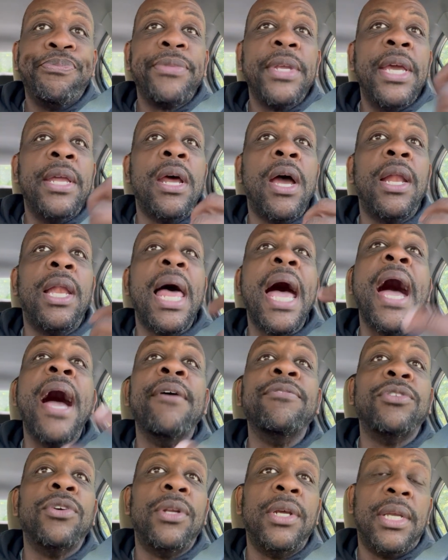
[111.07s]
in our
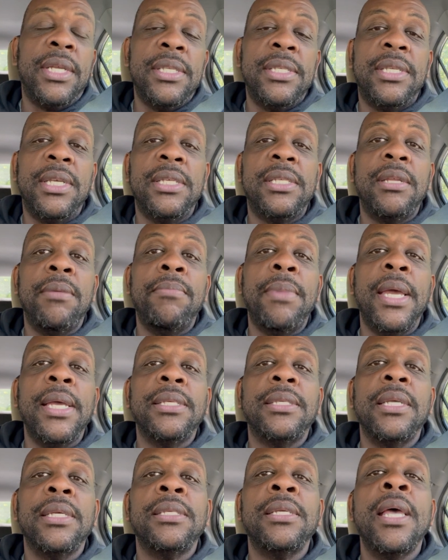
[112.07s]
lives on a consistent
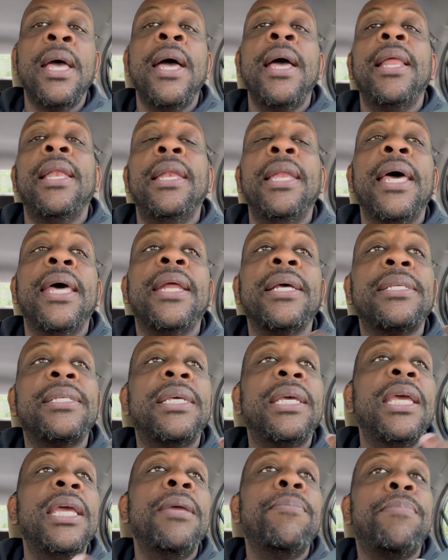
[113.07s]
basis, let us
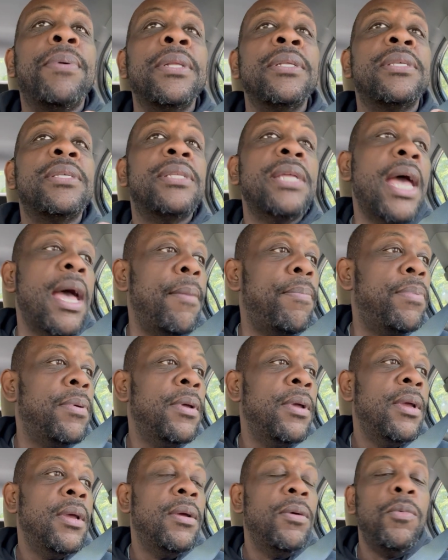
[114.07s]
keep in step
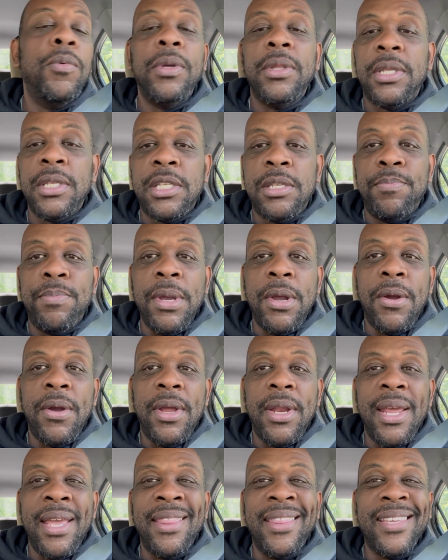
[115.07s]
with the
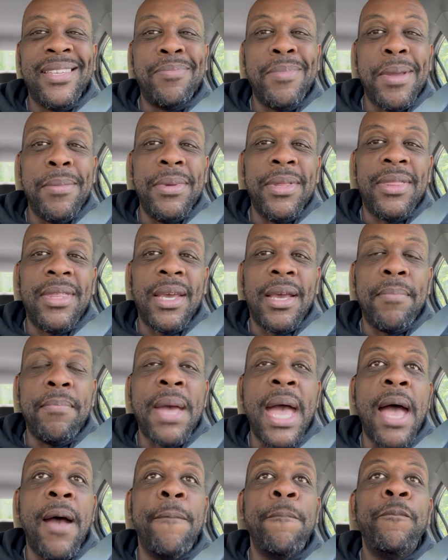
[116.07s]
Spirit. And this made me think
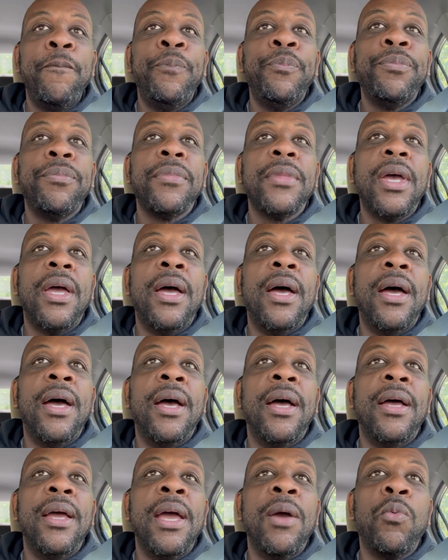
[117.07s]
about
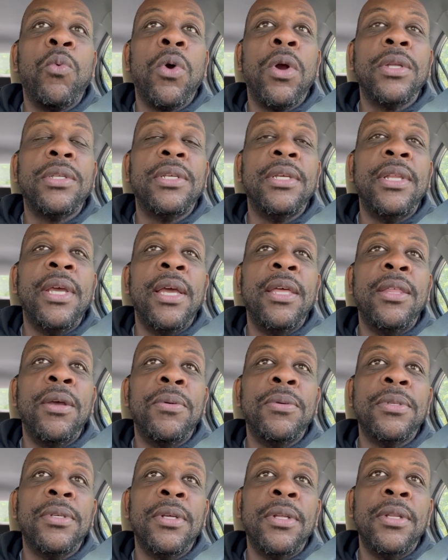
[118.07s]
at work today, there
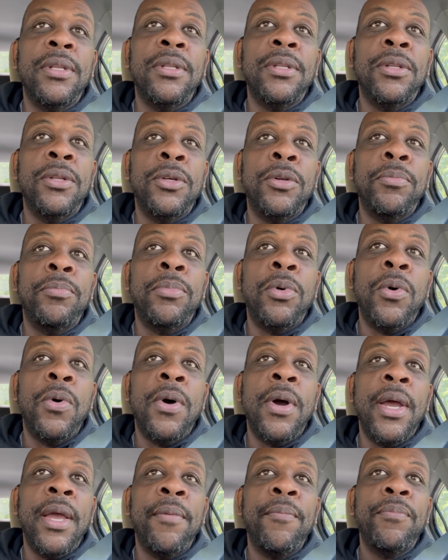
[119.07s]
was a little
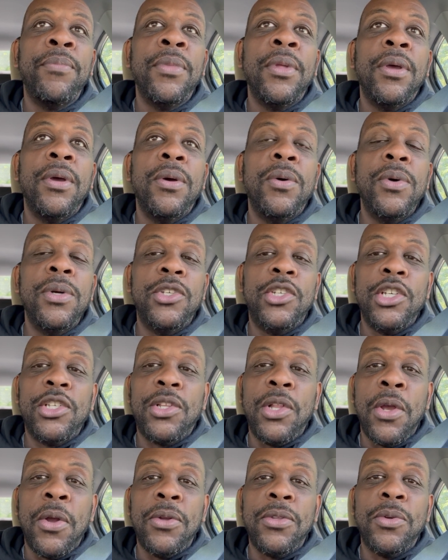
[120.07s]
boy who had just
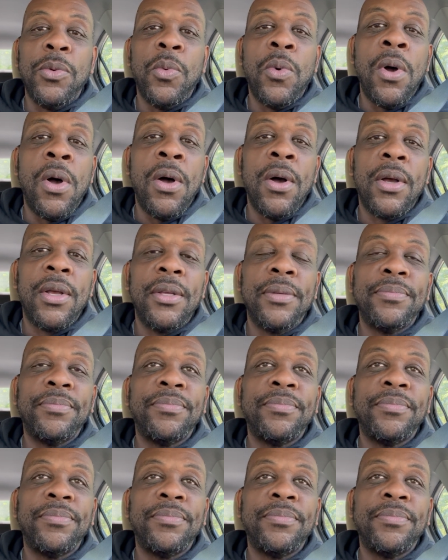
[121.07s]
learned to walk.